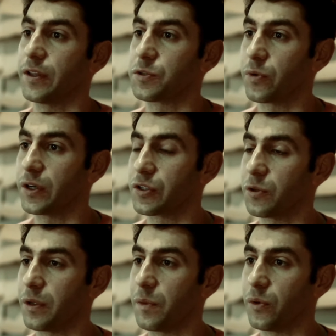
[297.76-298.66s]
inspirational
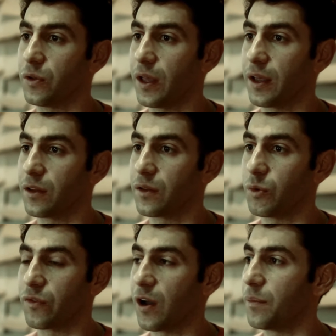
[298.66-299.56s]
people, and
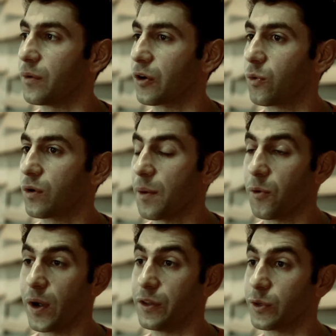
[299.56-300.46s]
we've come
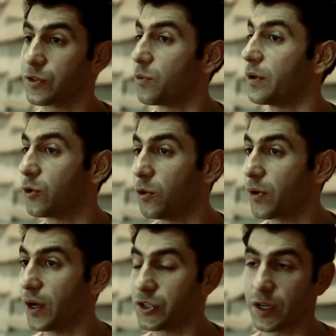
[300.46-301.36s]
away doing so many cool
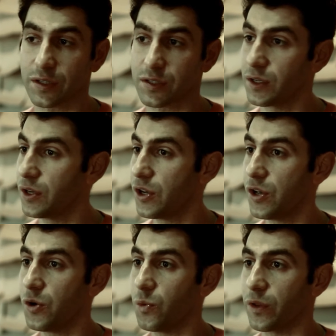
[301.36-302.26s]
projects
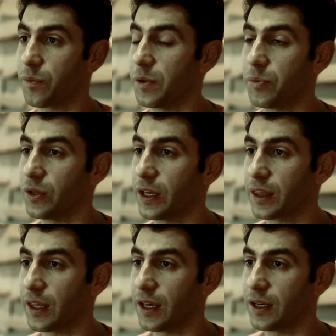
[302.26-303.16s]
with people like
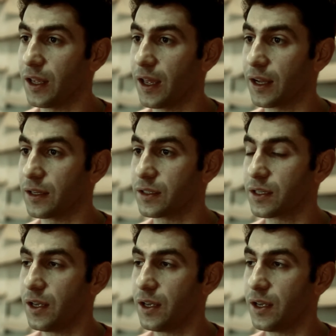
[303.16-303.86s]
that, and